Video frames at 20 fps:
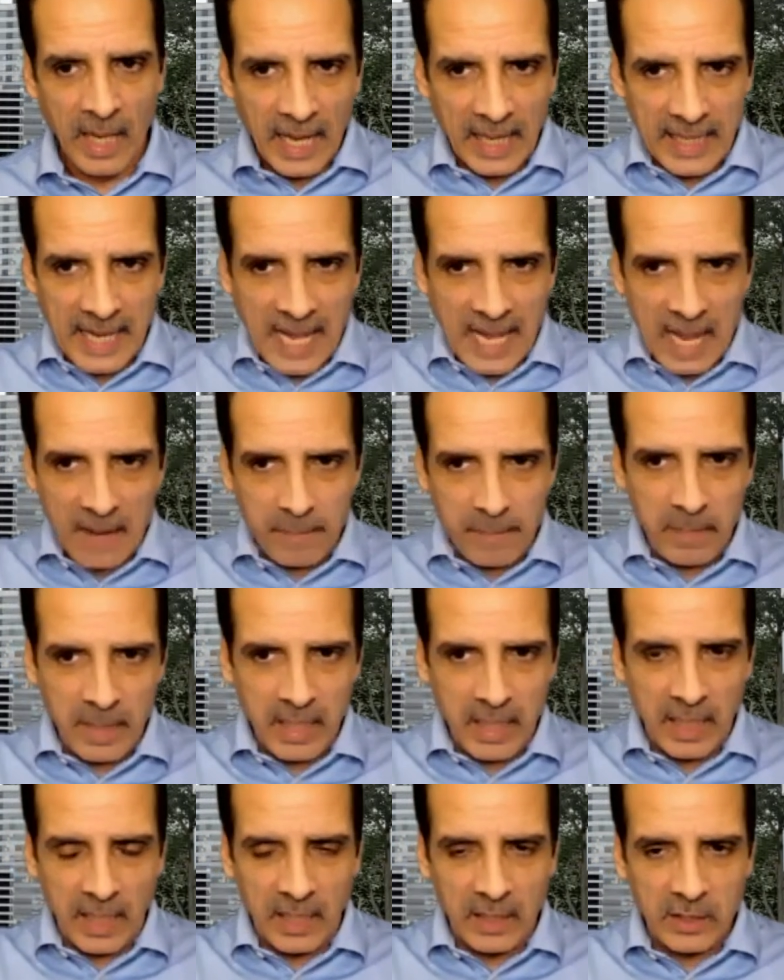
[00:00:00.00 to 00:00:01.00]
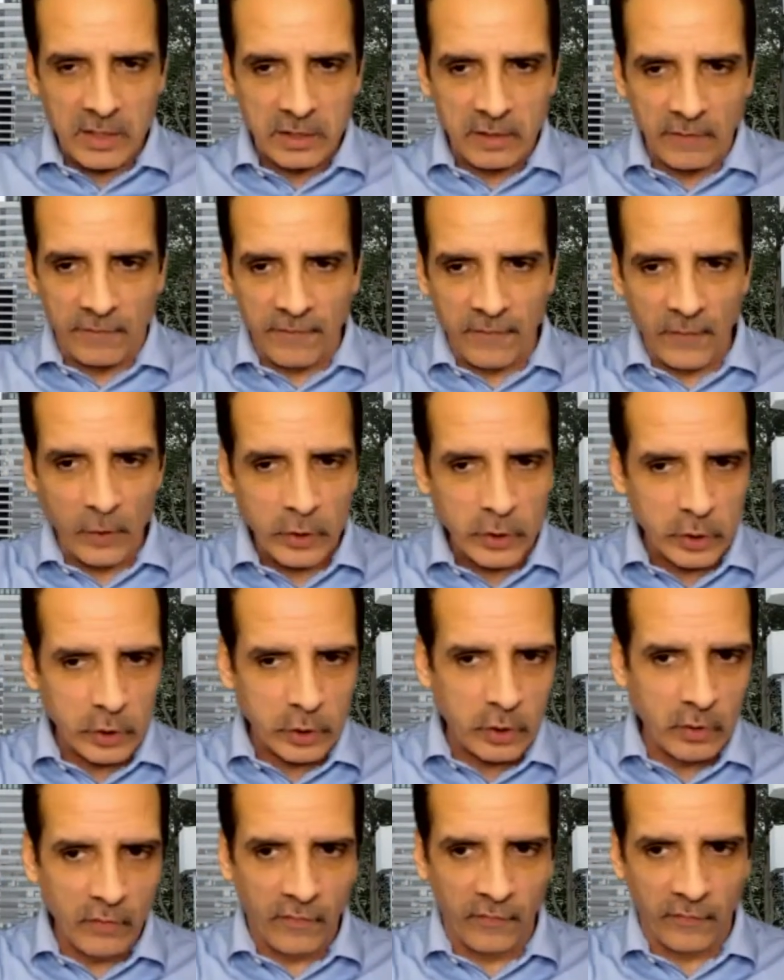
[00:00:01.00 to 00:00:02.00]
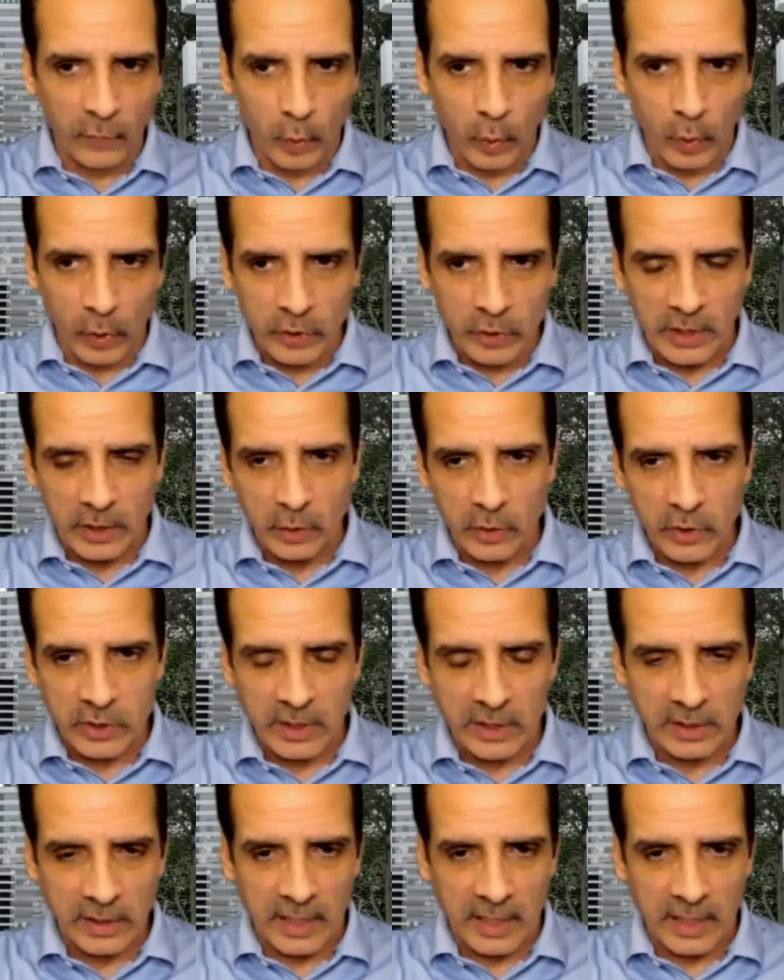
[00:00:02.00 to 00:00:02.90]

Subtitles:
And that means the first two floors that you see,